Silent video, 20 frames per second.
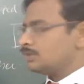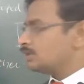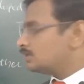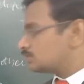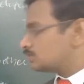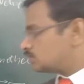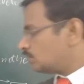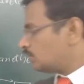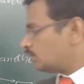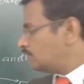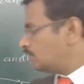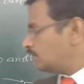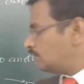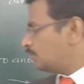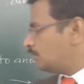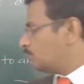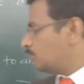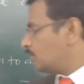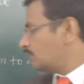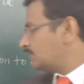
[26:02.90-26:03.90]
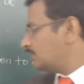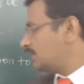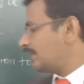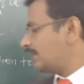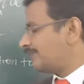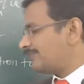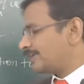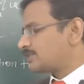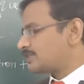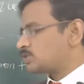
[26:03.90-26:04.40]
So both the
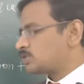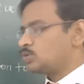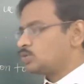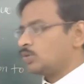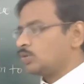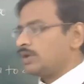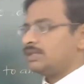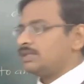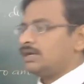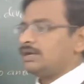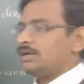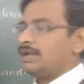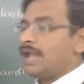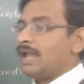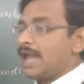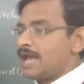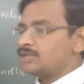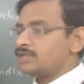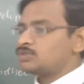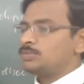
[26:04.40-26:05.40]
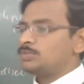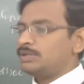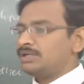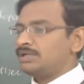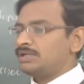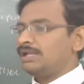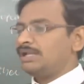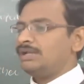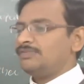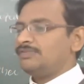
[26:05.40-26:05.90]
effects together has to be
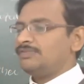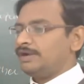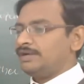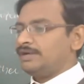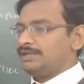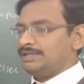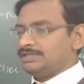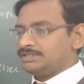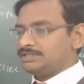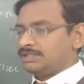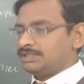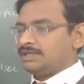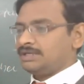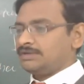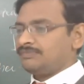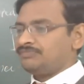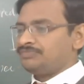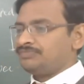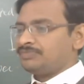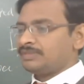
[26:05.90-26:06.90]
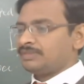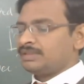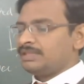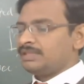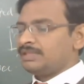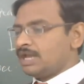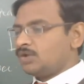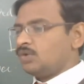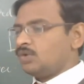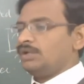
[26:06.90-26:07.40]
nullified each other.
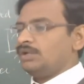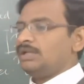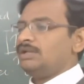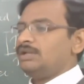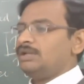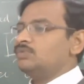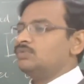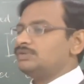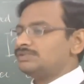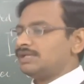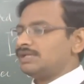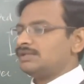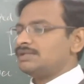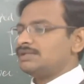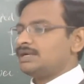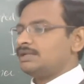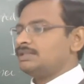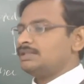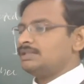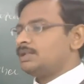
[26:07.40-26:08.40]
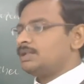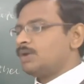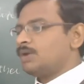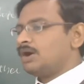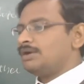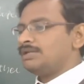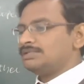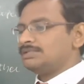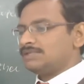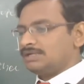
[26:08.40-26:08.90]
Then only we say that the
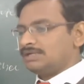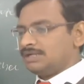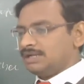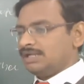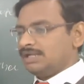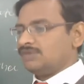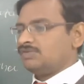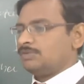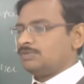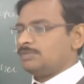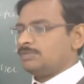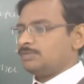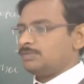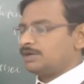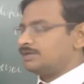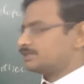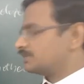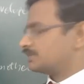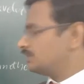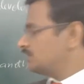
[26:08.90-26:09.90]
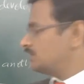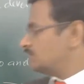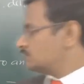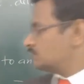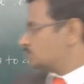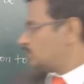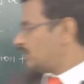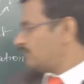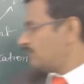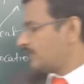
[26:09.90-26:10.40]
body is under equilibrium condition.
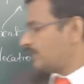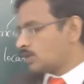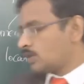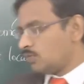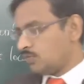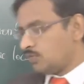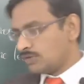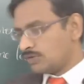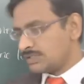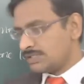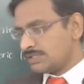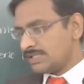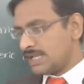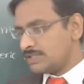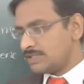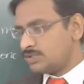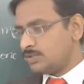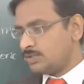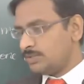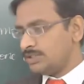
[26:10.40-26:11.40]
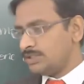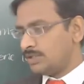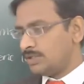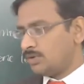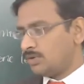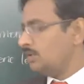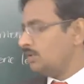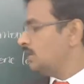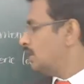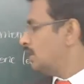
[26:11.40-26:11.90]
So effective forces has to be
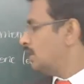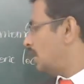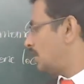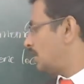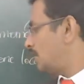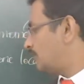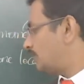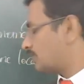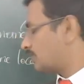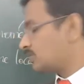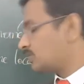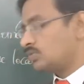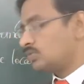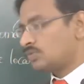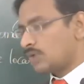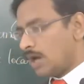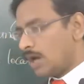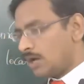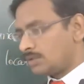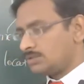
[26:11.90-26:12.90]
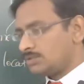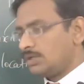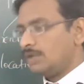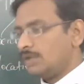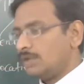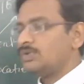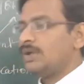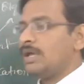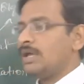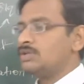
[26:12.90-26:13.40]
0 and effective torques
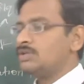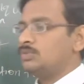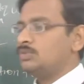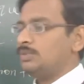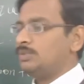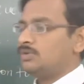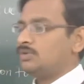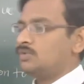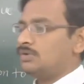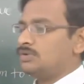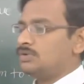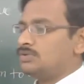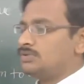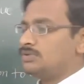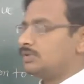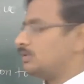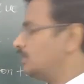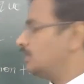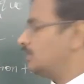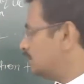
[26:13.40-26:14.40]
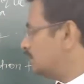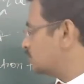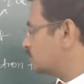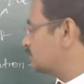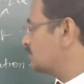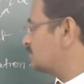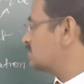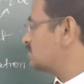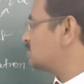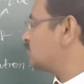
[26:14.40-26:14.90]
also has to be equal to 0. So
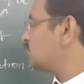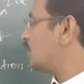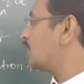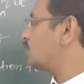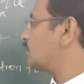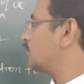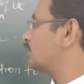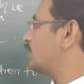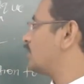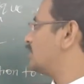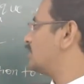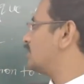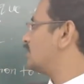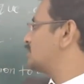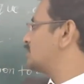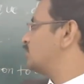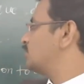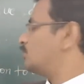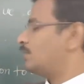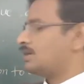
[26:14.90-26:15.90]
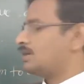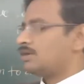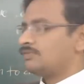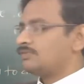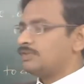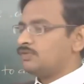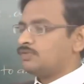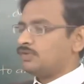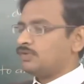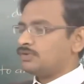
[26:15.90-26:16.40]
this is what we call as the moment of
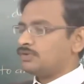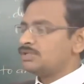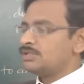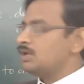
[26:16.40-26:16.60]
the force.